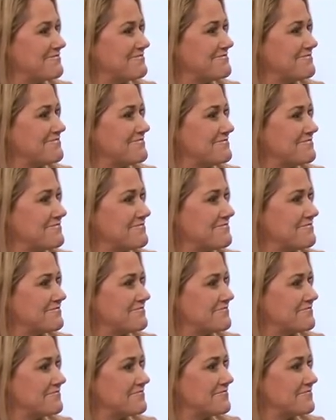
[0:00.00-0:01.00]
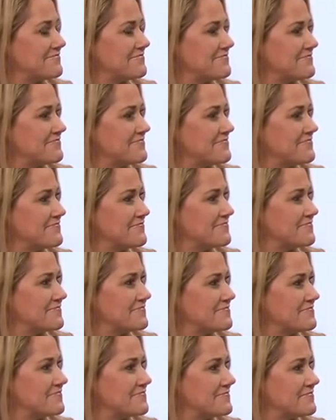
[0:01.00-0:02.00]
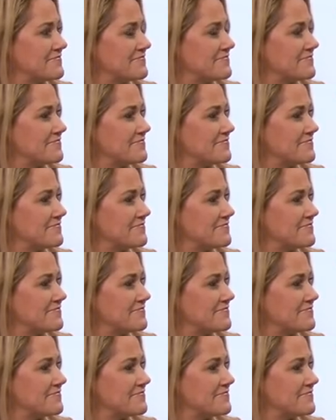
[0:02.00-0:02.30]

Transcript: (silent)